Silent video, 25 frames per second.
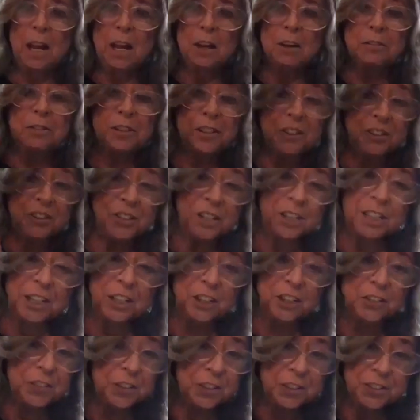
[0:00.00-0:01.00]
Christian,
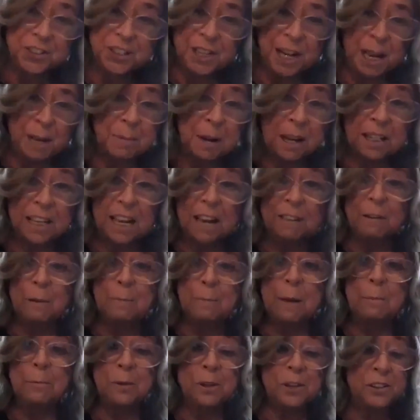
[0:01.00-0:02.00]
his first name, I can't
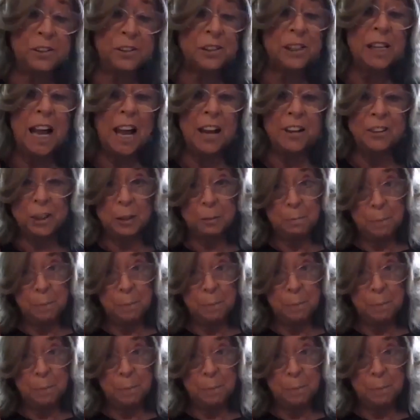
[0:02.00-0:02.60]
remember his last,